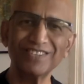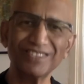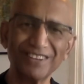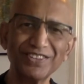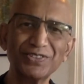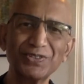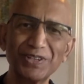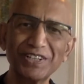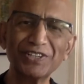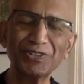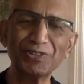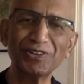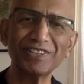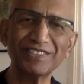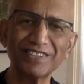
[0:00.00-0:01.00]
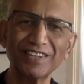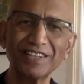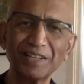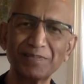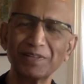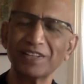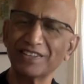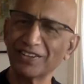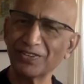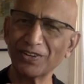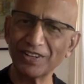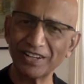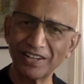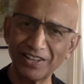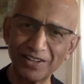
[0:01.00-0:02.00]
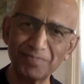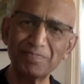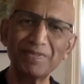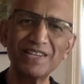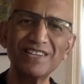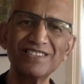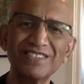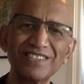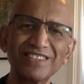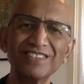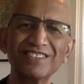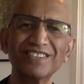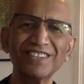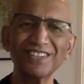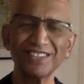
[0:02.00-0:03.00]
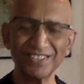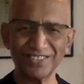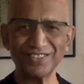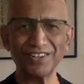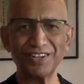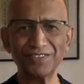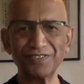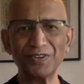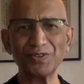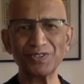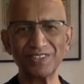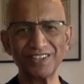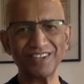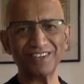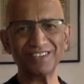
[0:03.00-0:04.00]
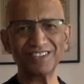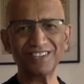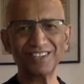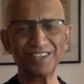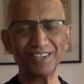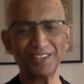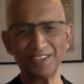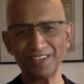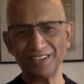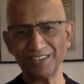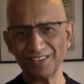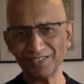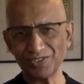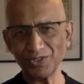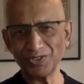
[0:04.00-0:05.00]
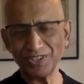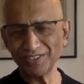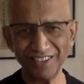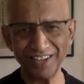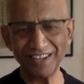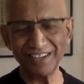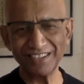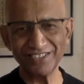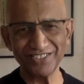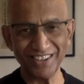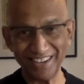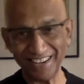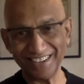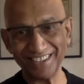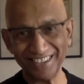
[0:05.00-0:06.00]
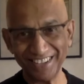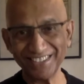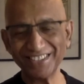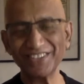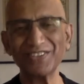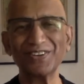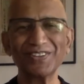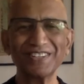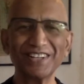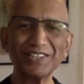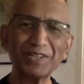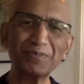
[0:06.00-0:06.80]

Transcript: write to Indigo and tell them that they got an amazing staff out there. Suchin and Zach, as he called the other